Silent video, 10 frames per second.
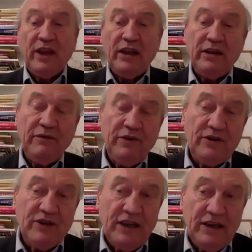the first
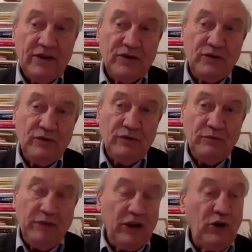thing is to
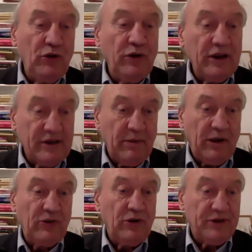be curious
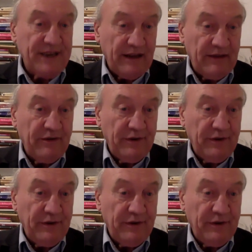about yourself.